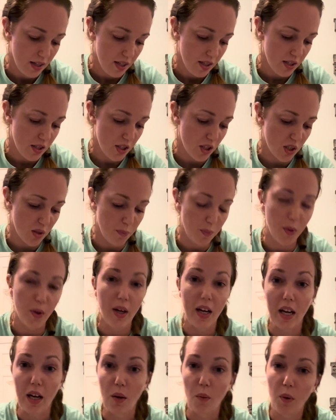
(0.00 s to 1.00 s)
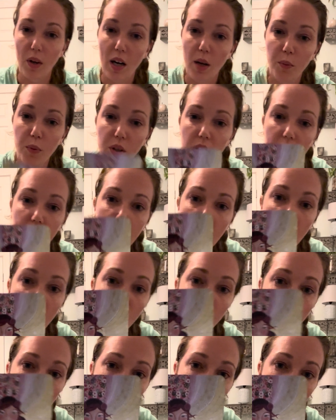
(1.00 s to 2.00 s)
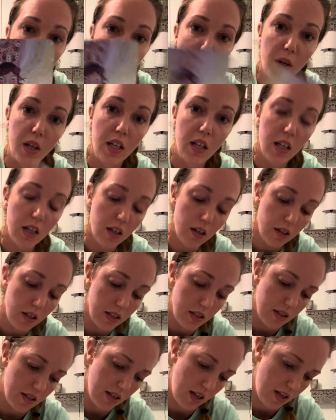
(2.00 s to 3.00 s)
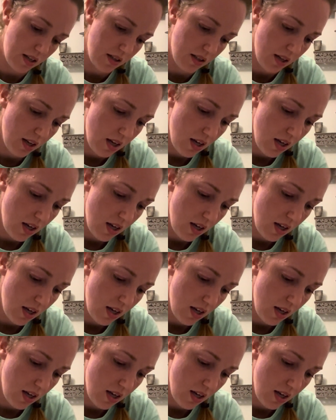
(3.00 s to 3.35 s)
Spring. What I'm really getting with spring here, it says